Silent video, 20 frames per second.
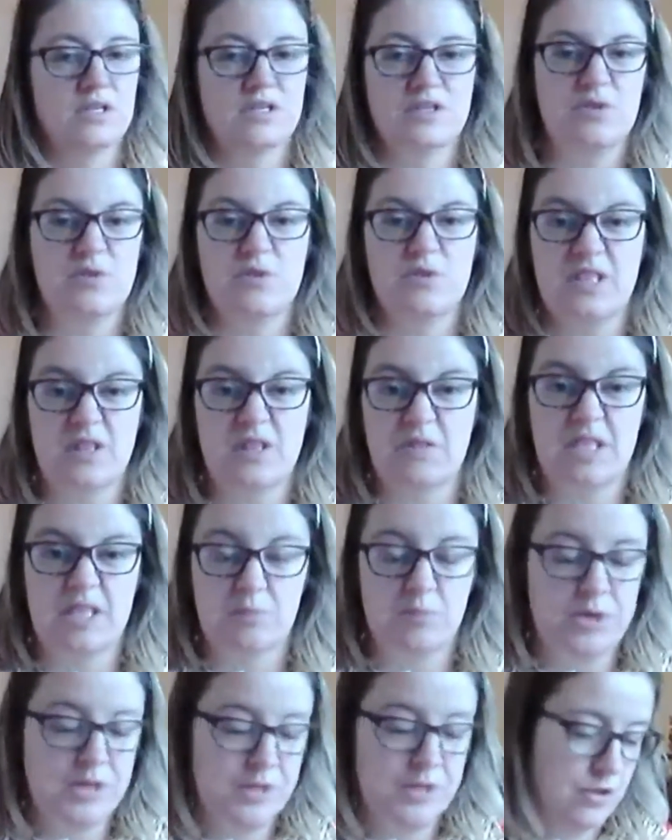You don't need
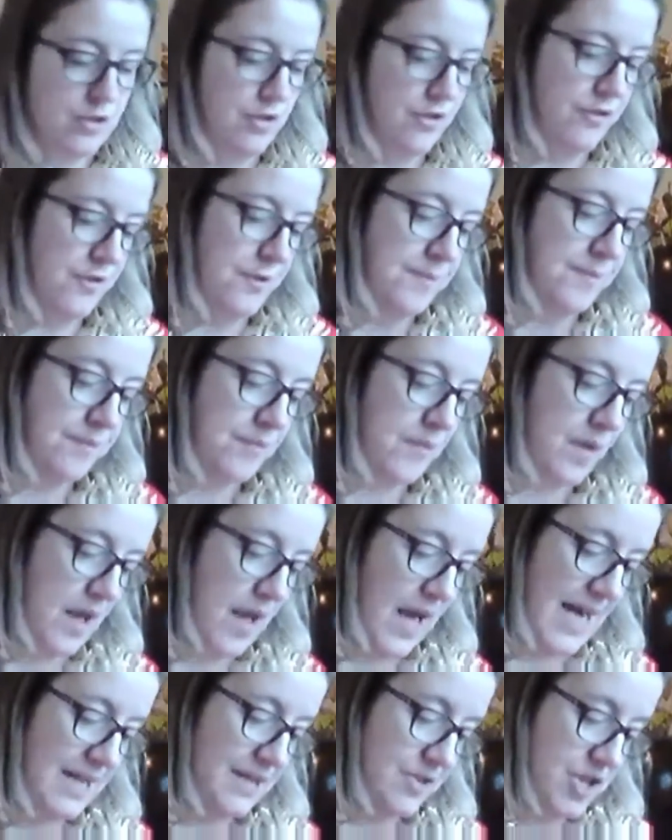to print stuff.
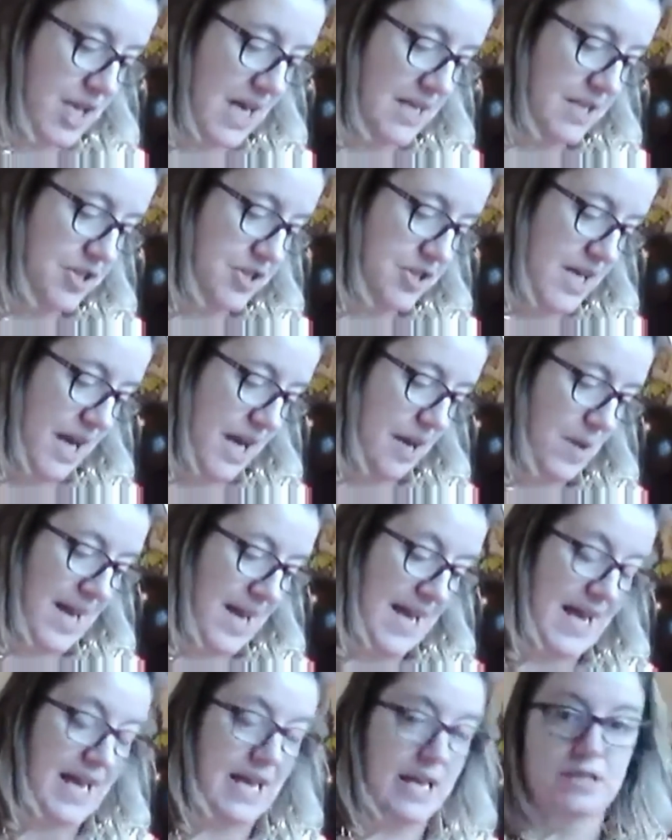And the challenge now
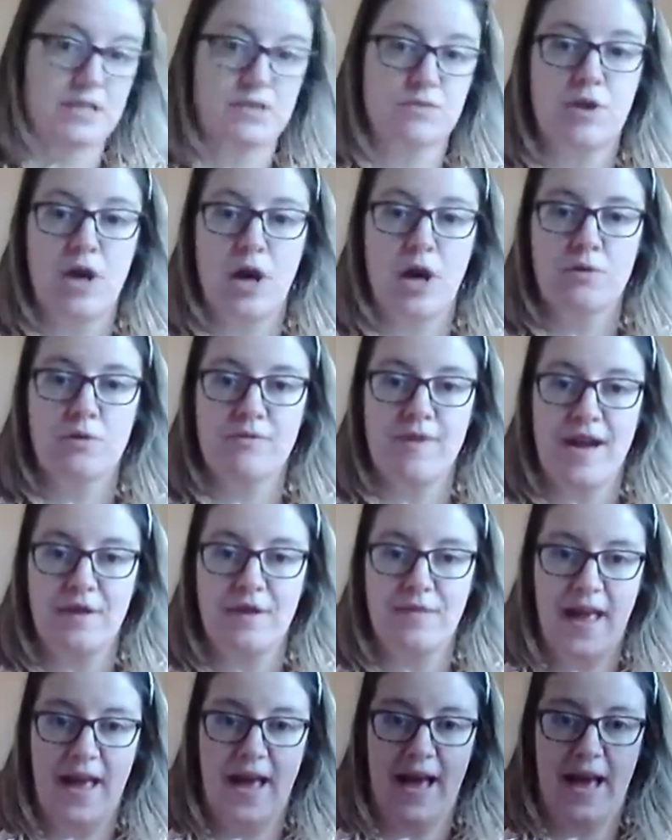is go
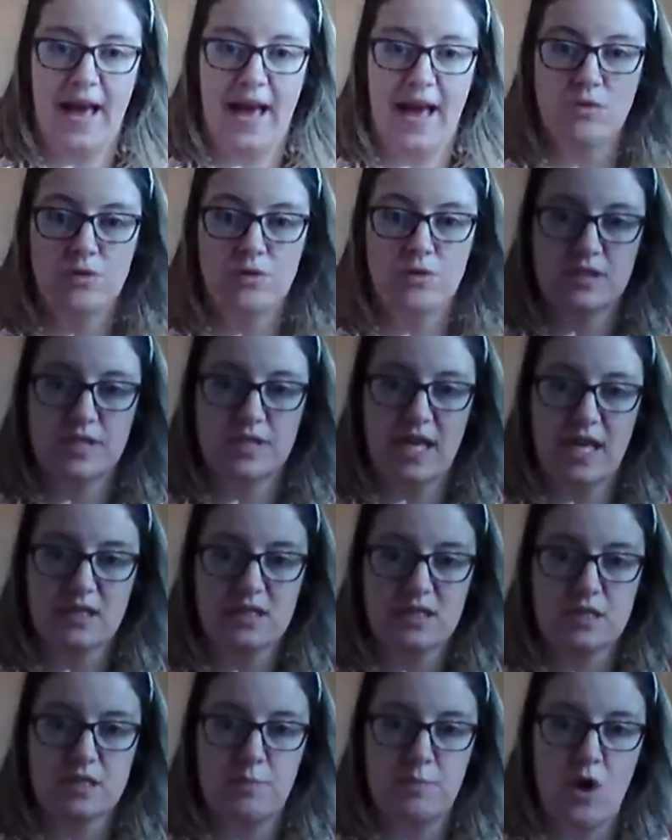around the house and
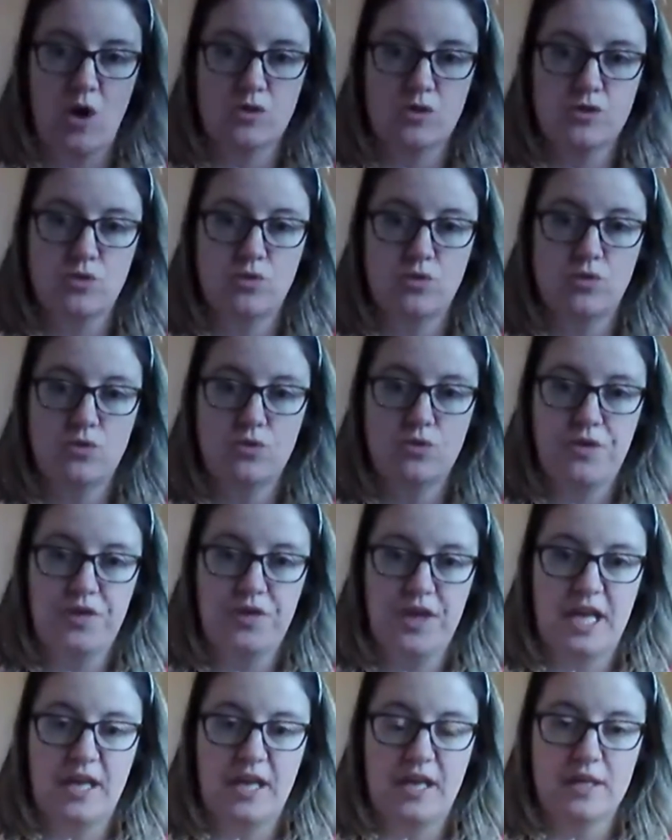spot all
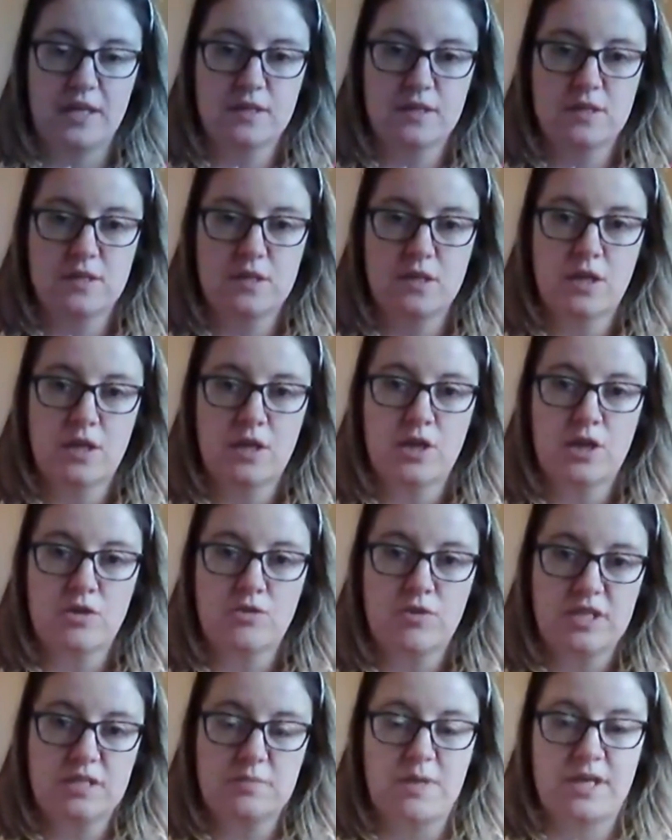things
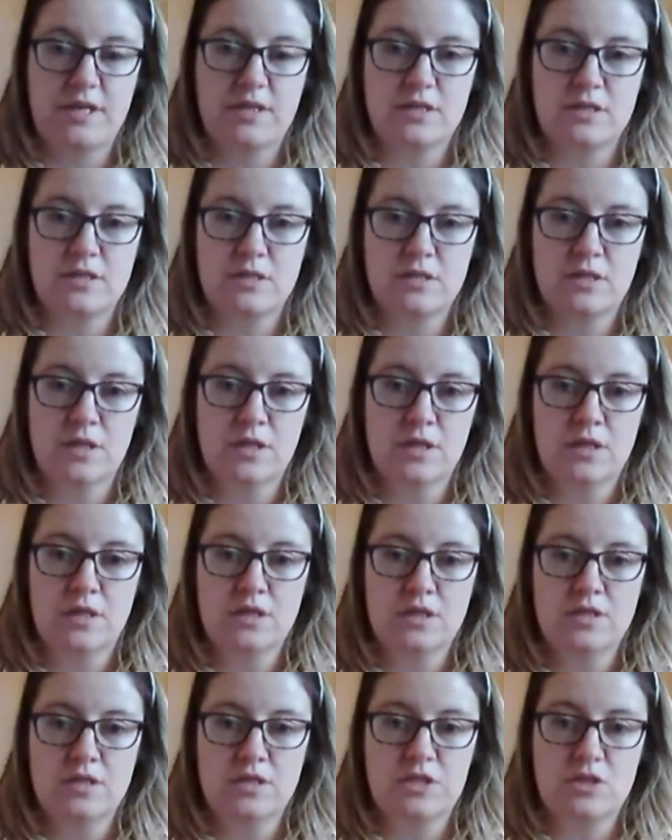Christmas.
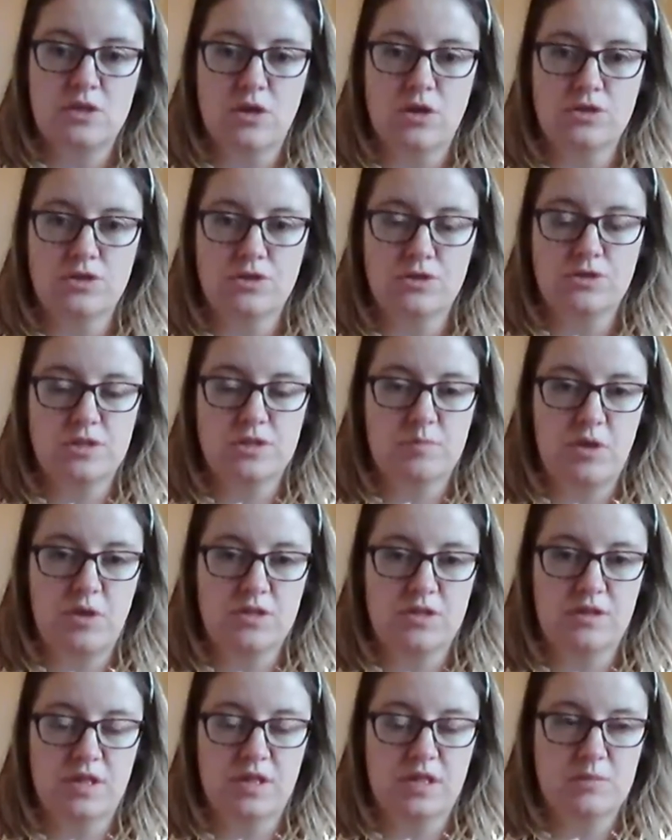So it's not just
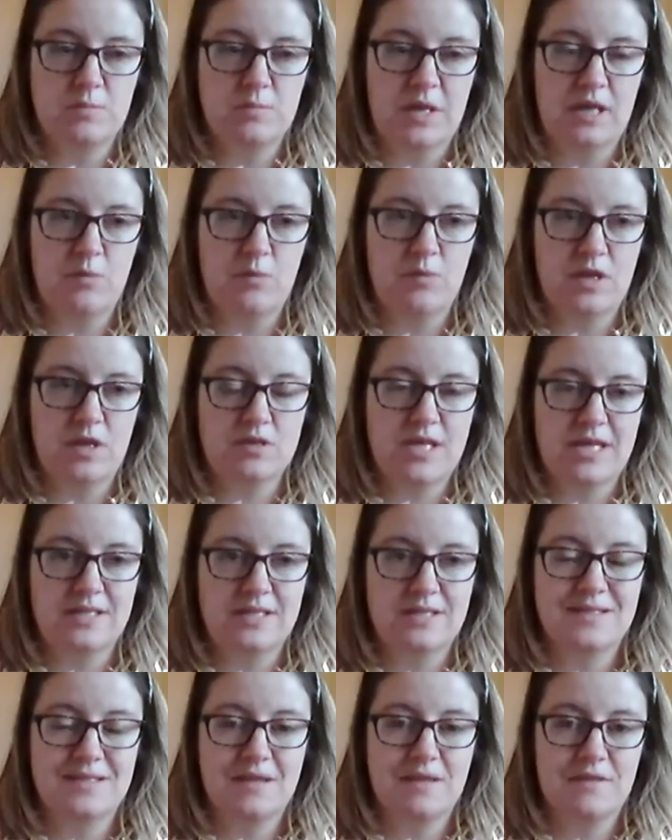spotting things beginning with those
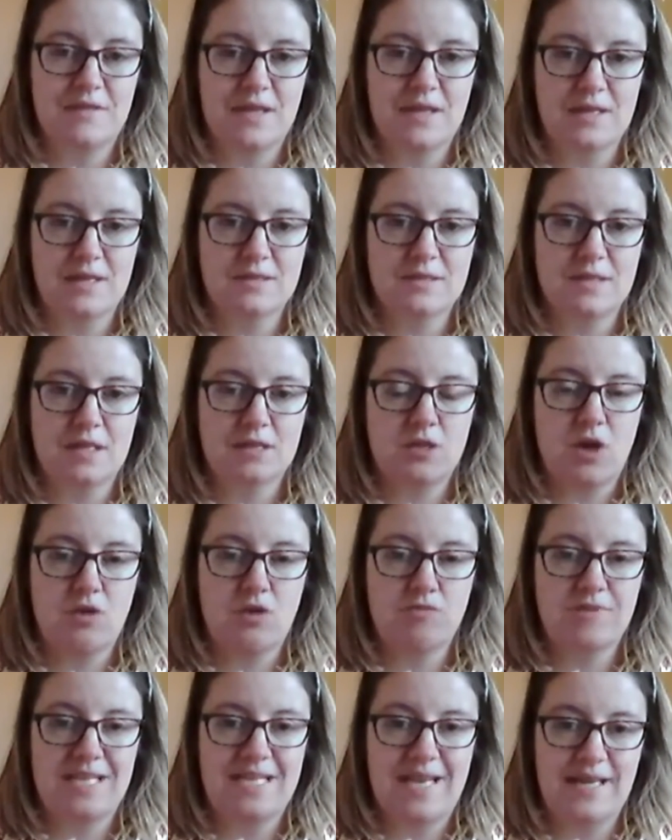letters, it's things that are
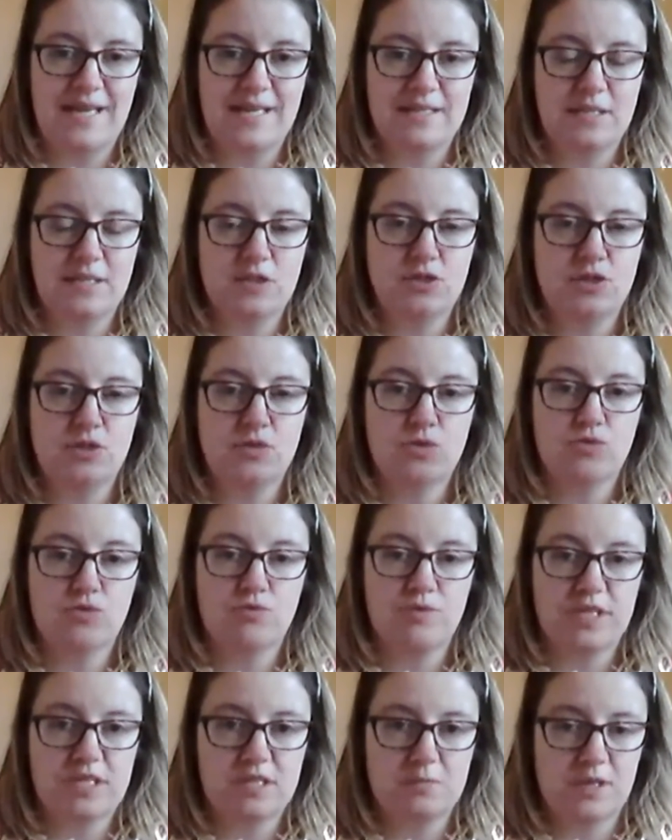related to
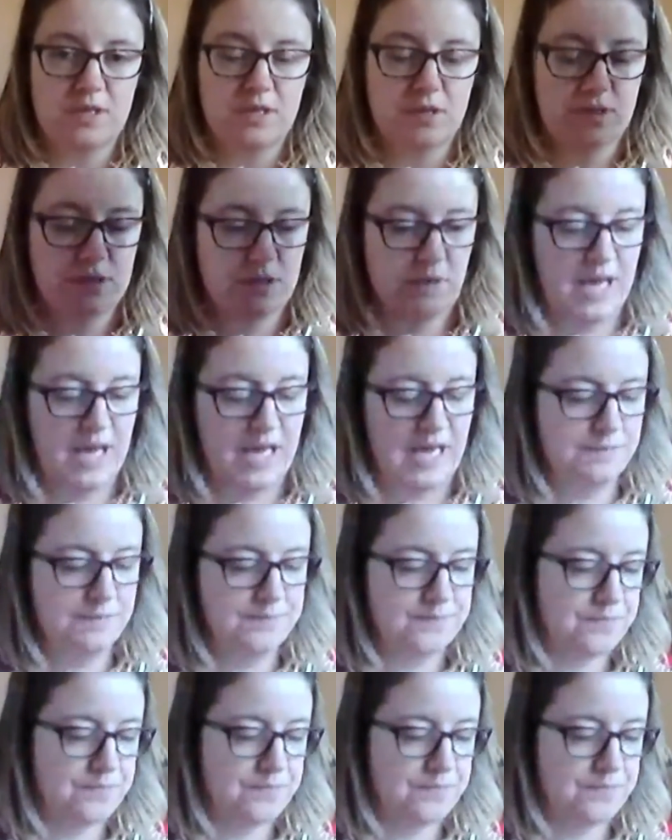Christmas, okay?